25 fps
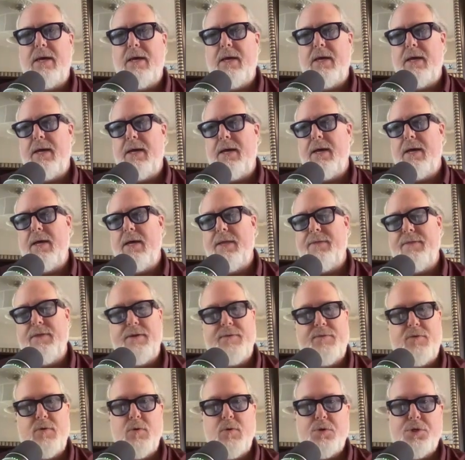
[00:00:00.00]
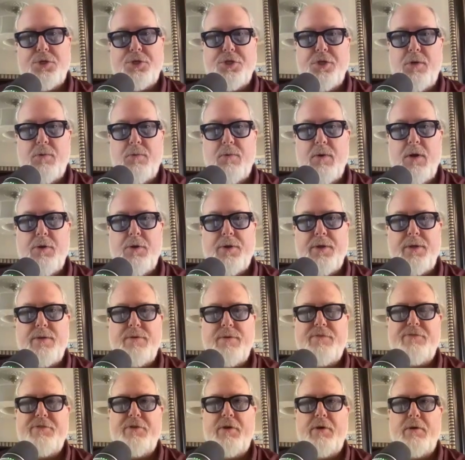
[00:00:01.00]
then of course Joe Rogan.
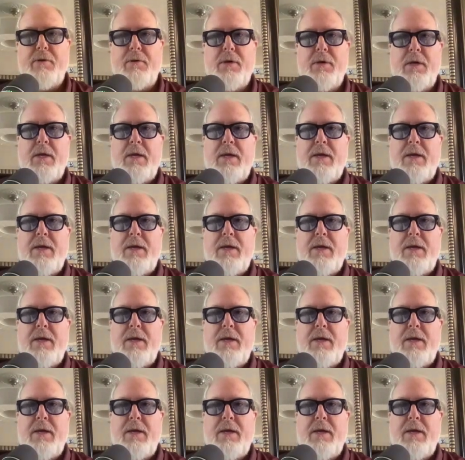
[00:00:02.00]
So